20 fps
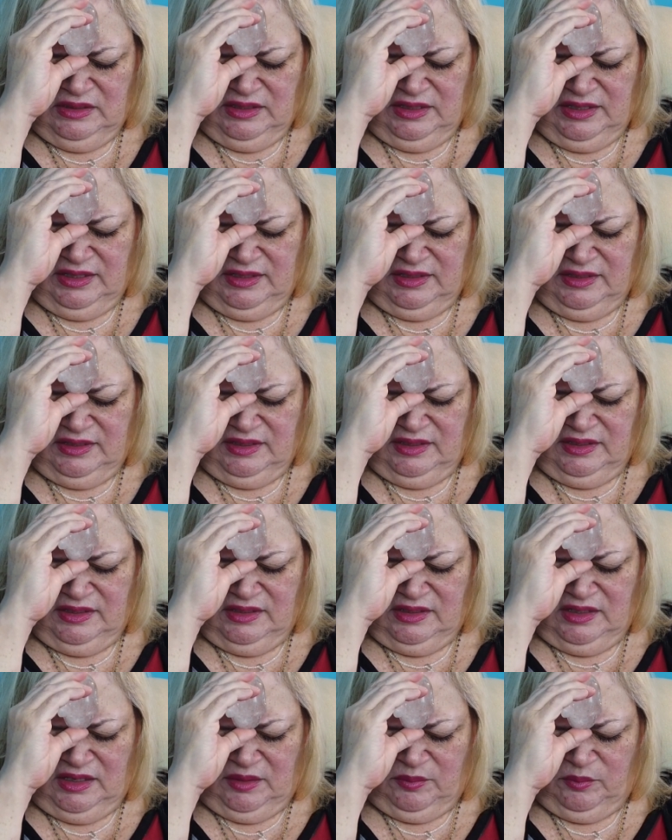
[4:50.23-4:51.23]
And
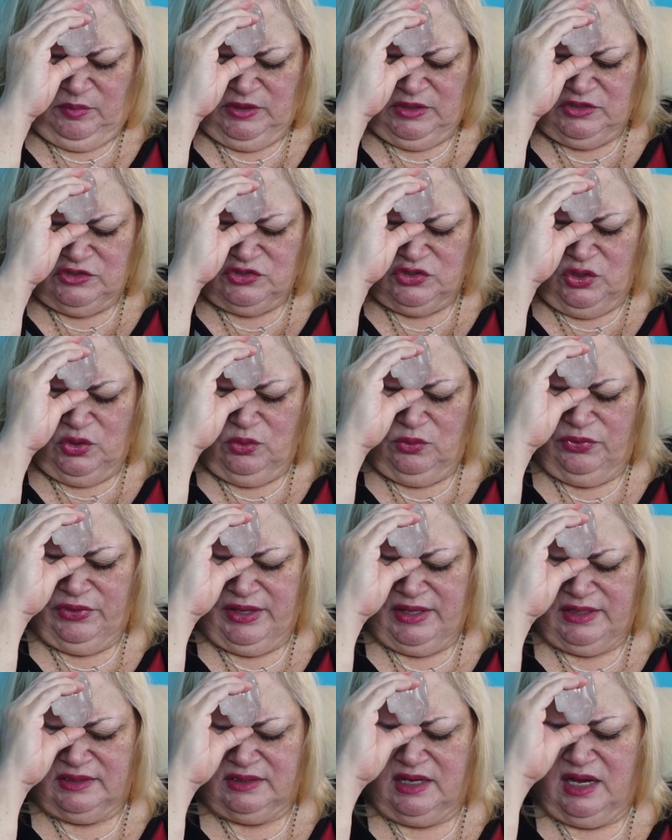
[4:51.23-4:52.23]
I'm being told
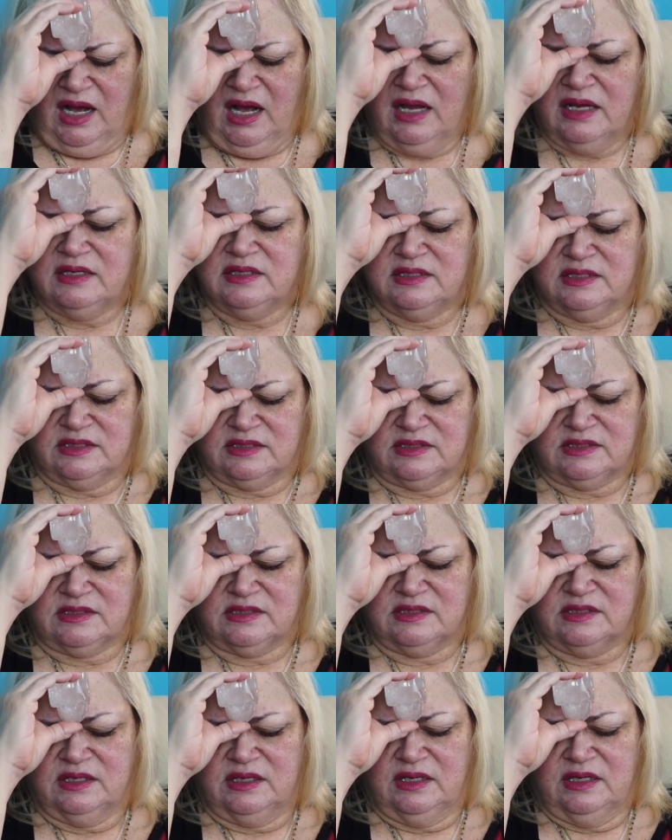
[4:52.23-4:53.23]
that kindness,